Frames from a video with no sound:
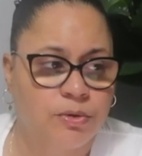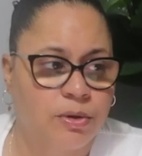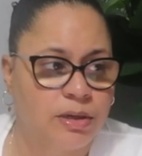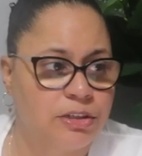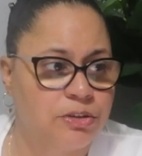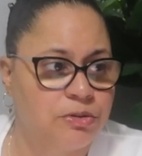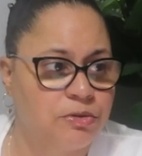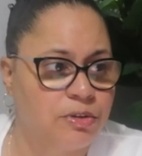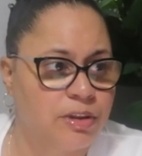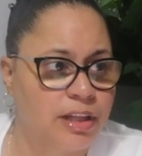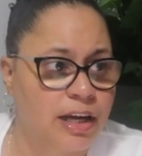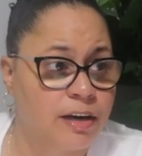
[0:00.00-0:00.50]
So I
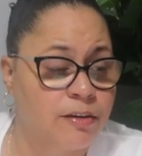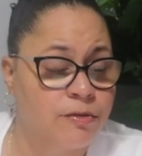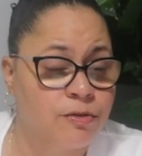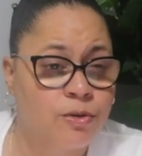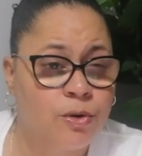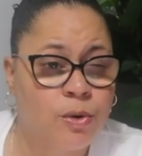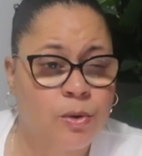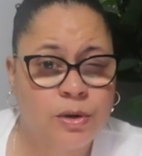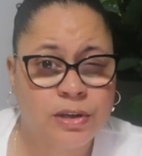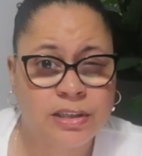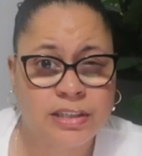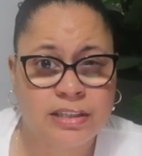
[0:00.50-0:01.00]
do a lot of
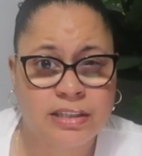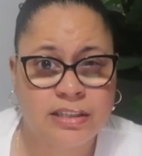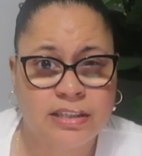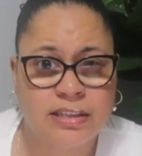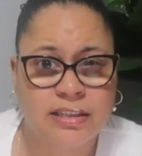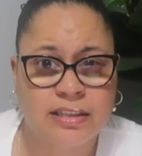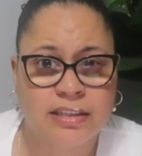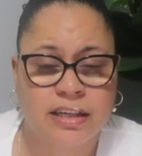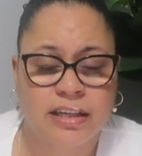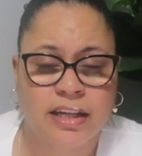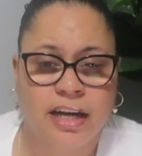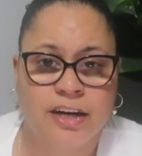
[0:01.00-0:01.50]

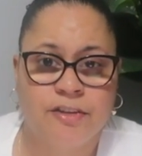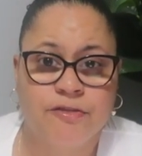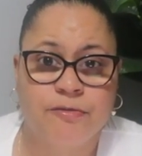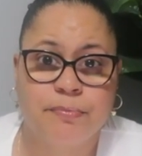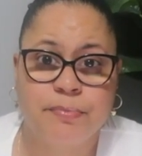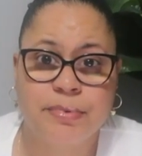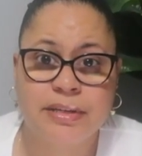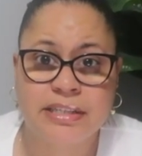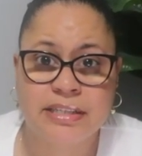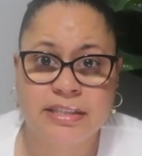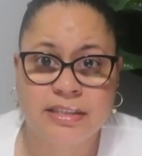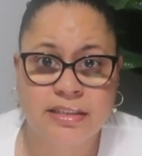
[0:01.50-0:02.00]
courses, a lot
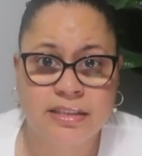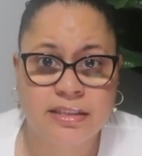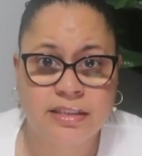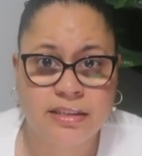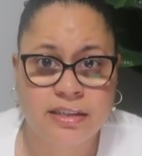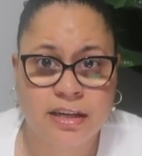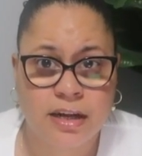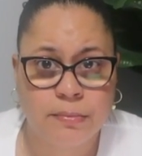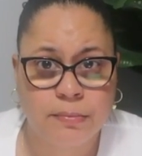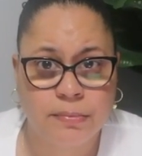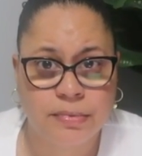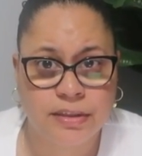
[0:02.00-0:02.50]
of business
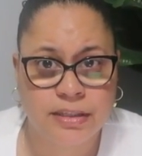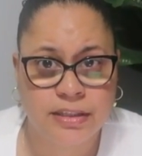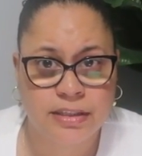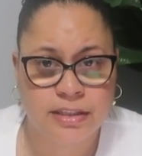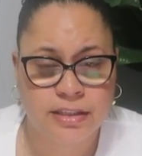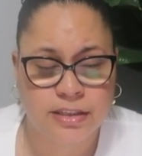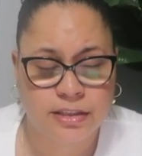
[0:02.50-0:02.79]
templates.